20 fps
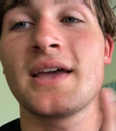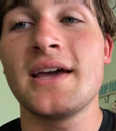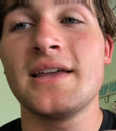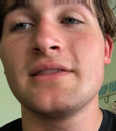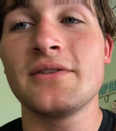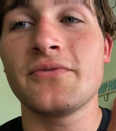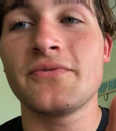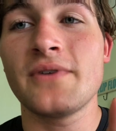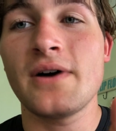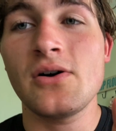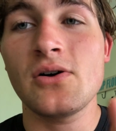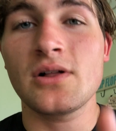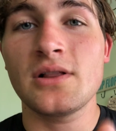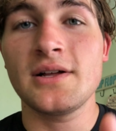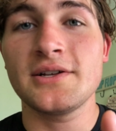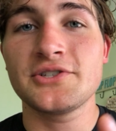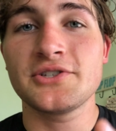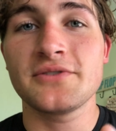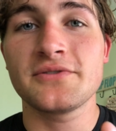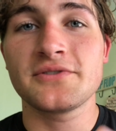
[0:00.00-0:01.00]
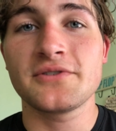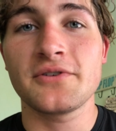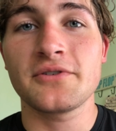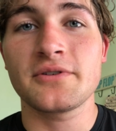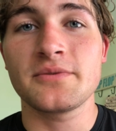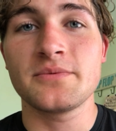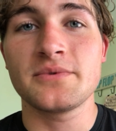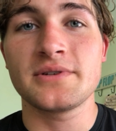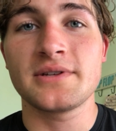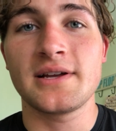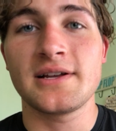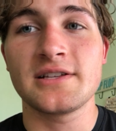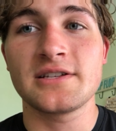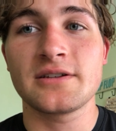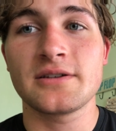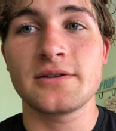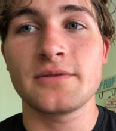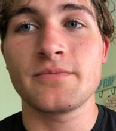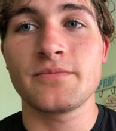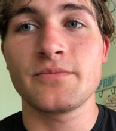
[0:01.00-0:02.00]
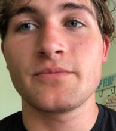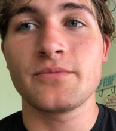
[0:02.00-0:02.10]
In the fell clutch of circumstance,